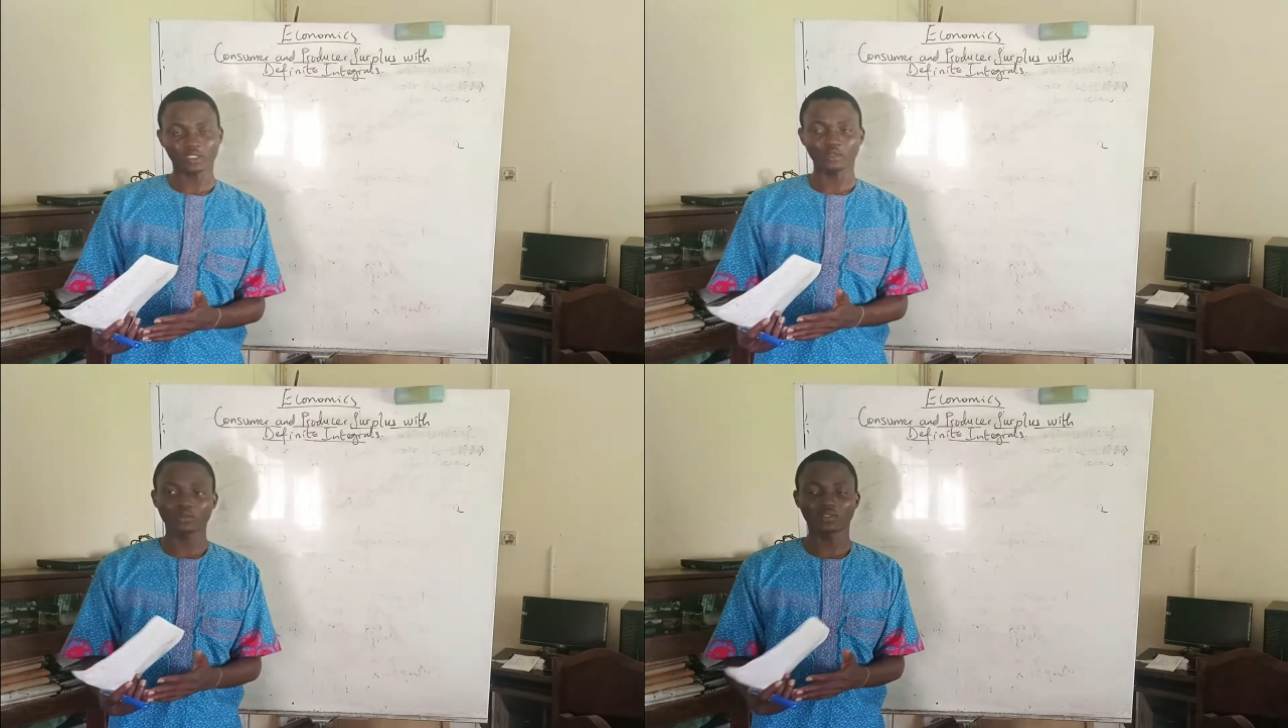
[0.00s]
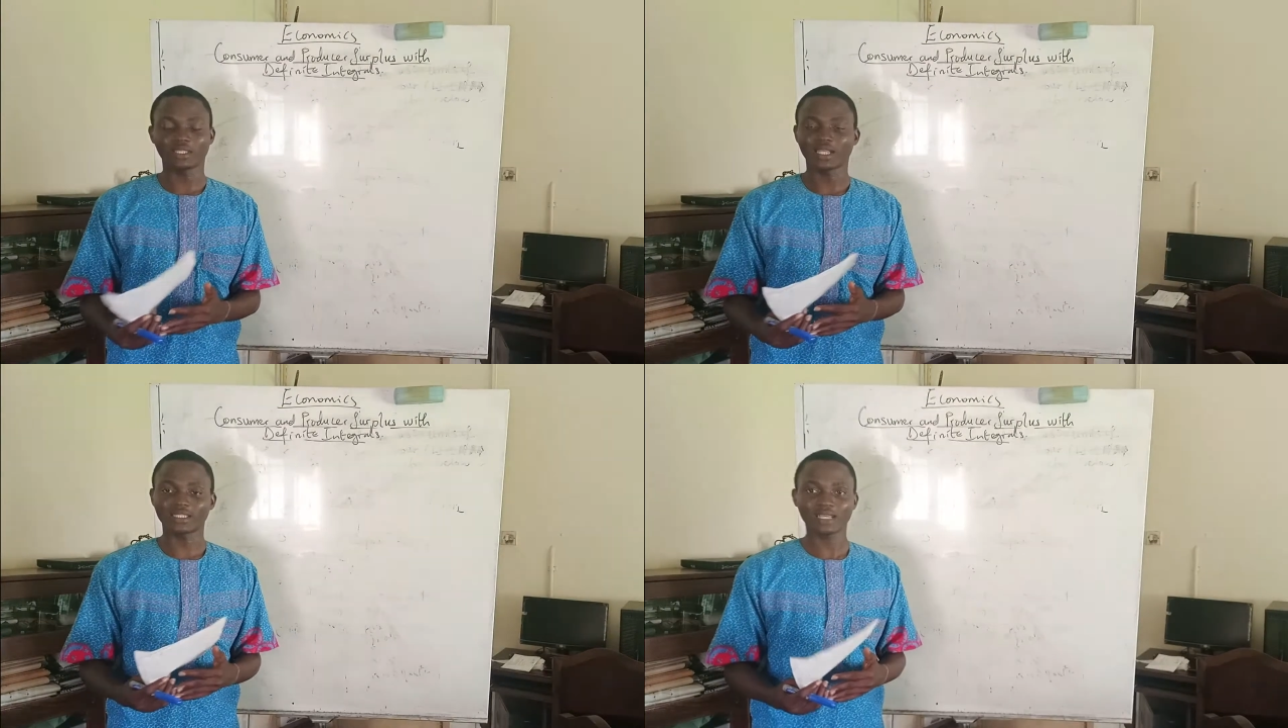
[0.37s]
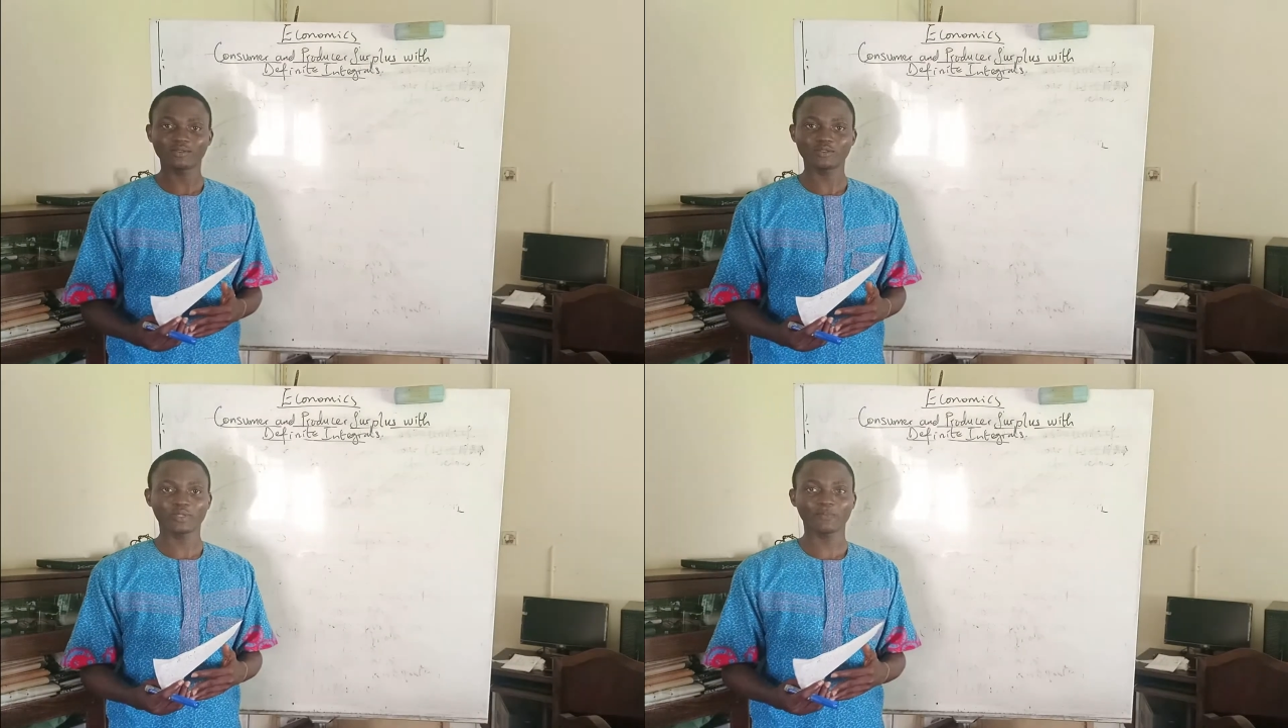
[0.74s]
You know, there are
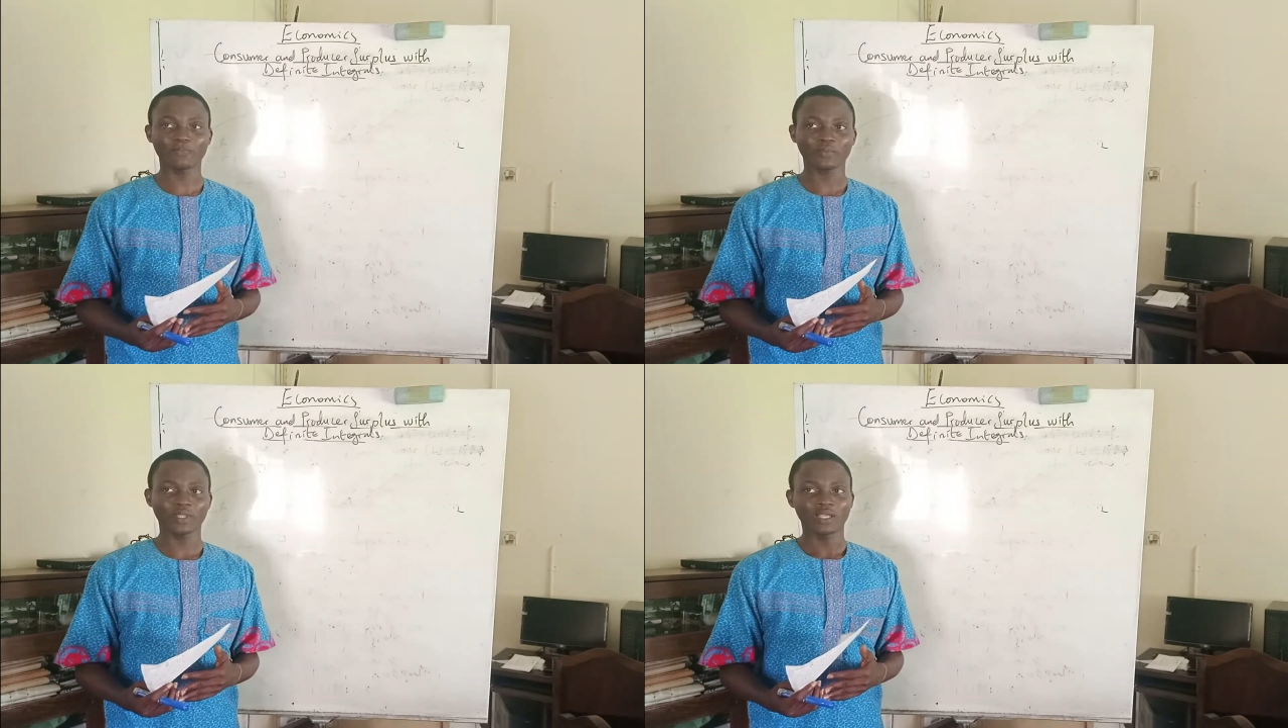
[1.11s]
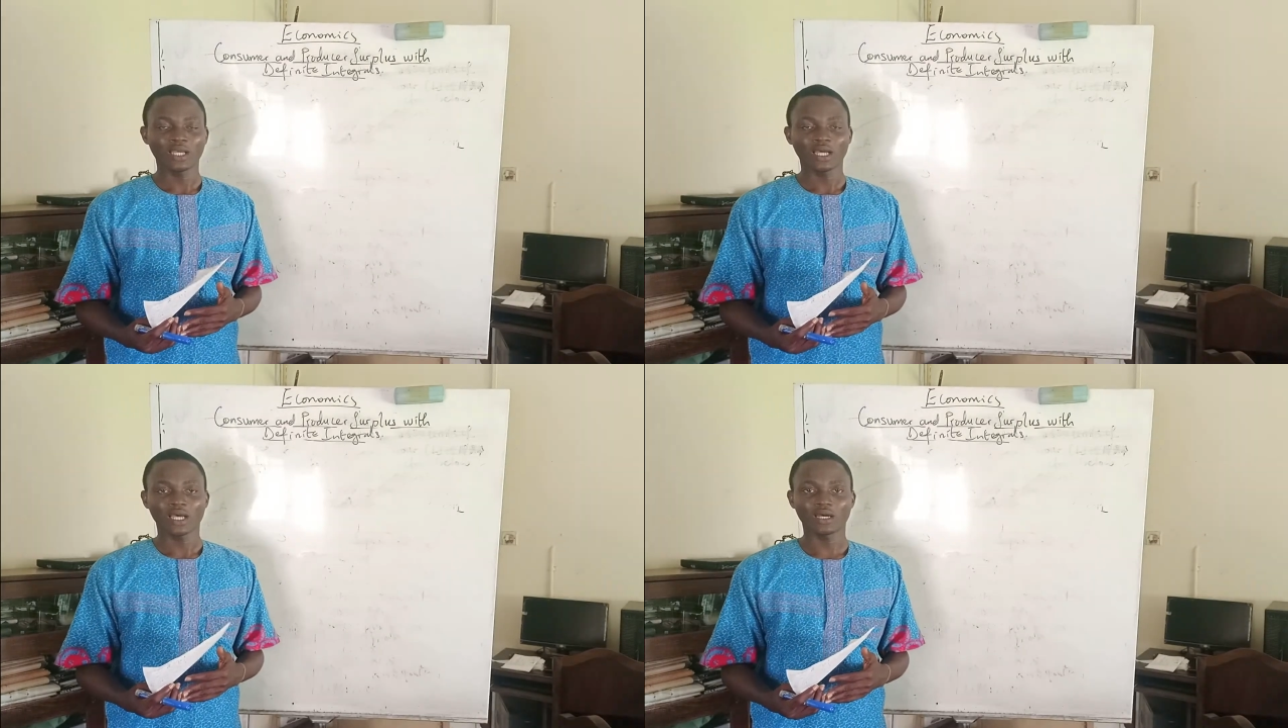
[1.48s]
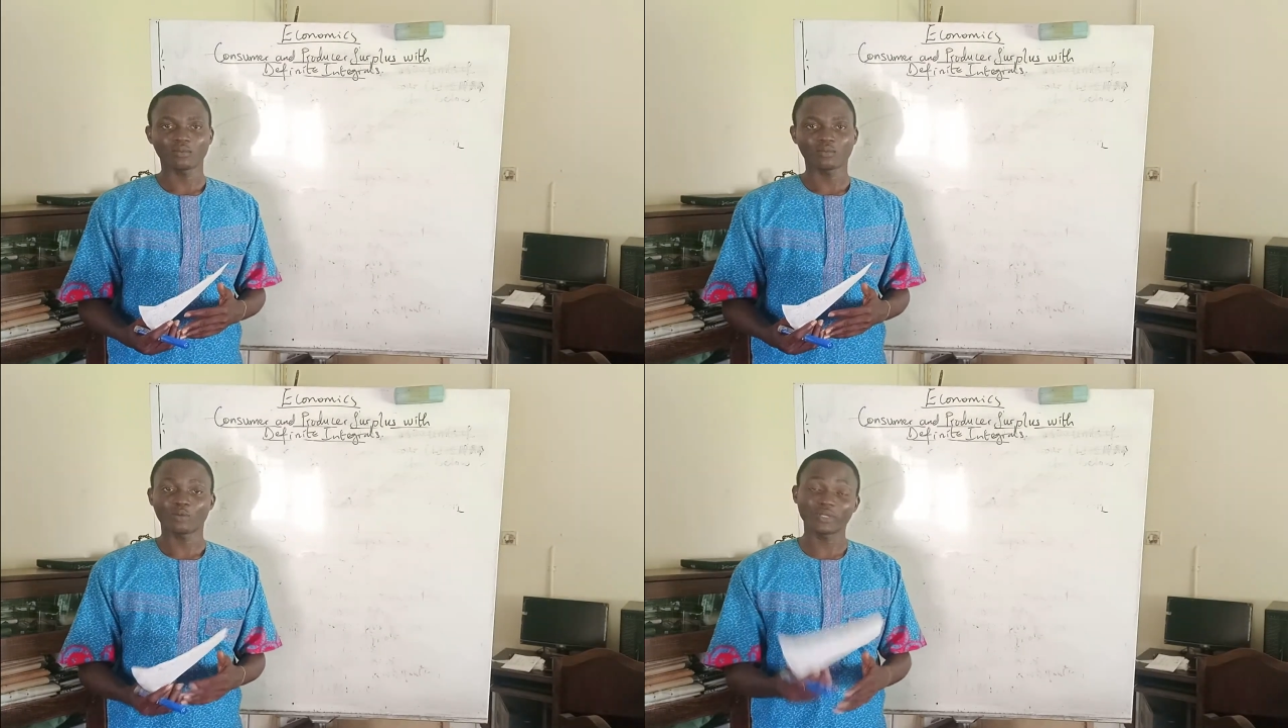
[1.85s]
times when,
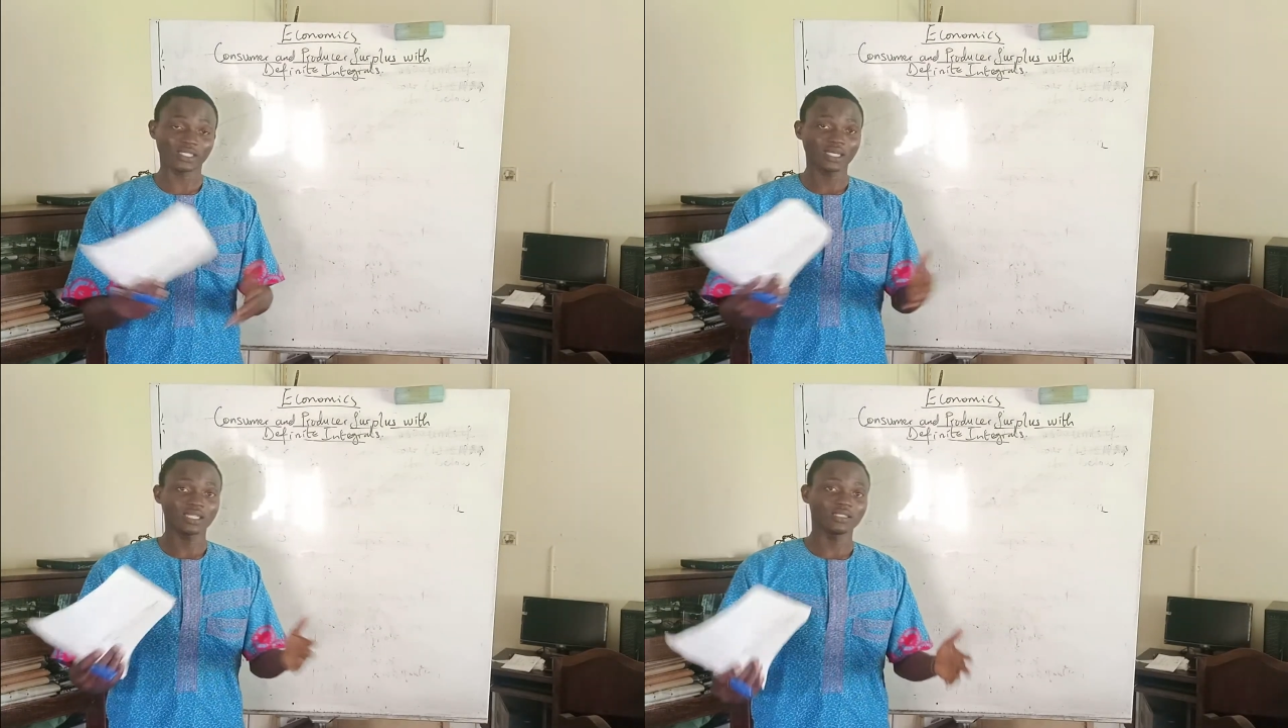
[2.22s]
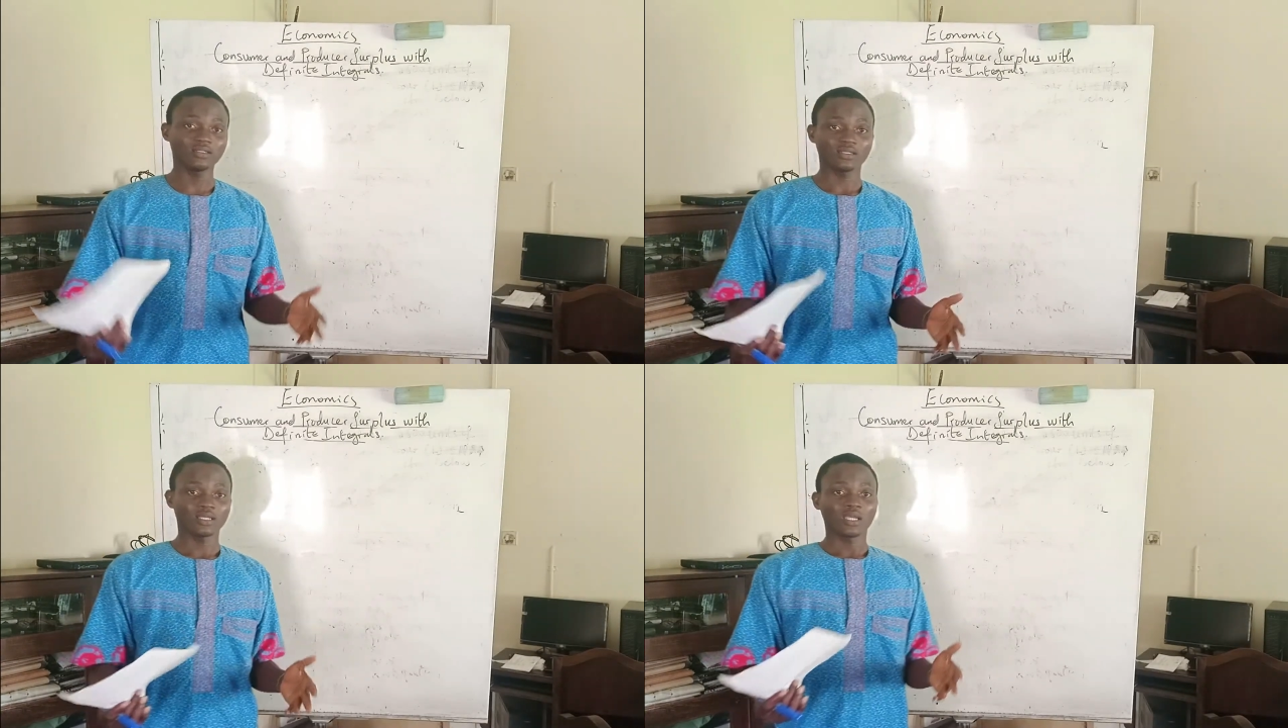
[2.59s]
or basically,